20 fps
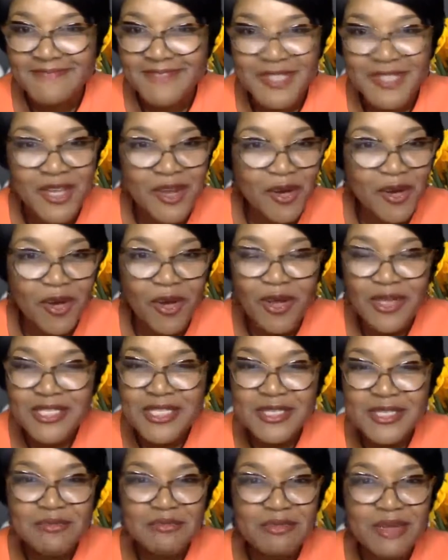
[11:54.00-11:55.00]
Your
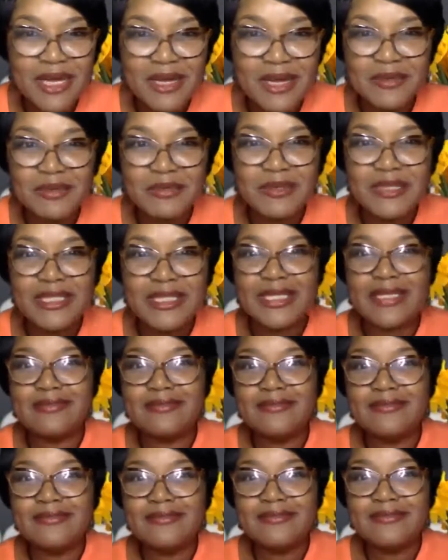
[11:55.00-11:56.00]
awesome power within.
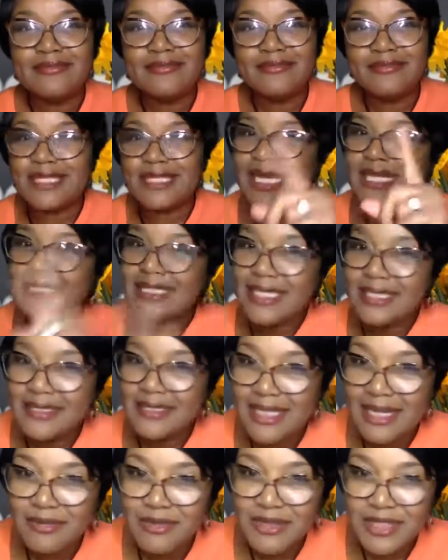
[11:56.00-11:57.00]
Did I tell
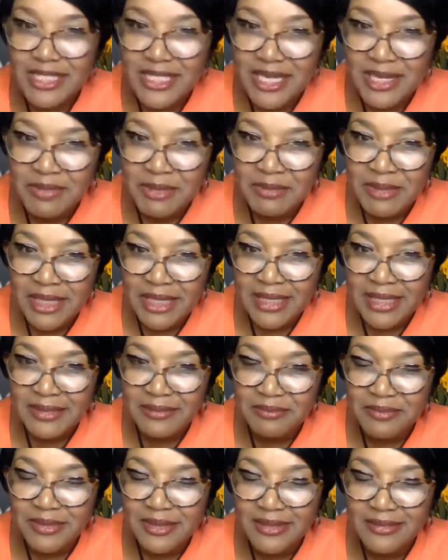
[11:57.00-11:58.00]
you that was the name of my
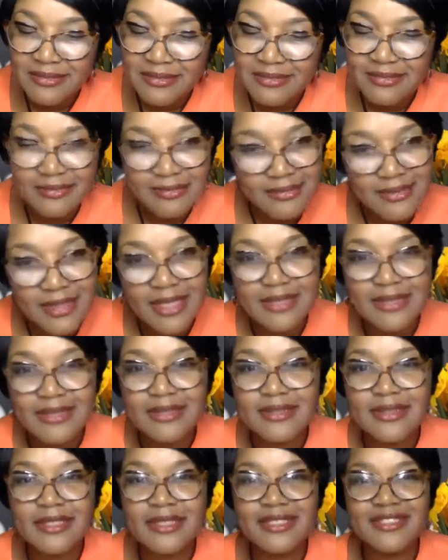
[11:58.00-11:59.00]
company? Yes,
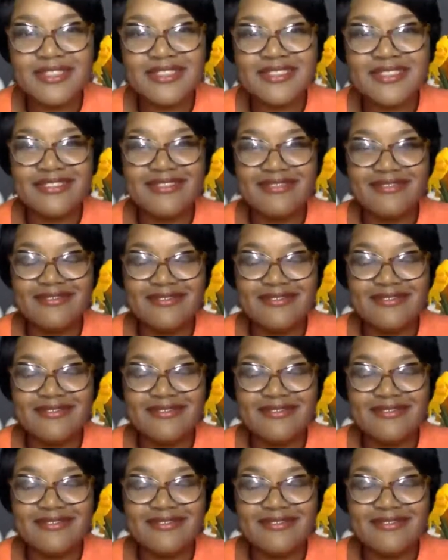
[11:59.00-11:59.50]
it is.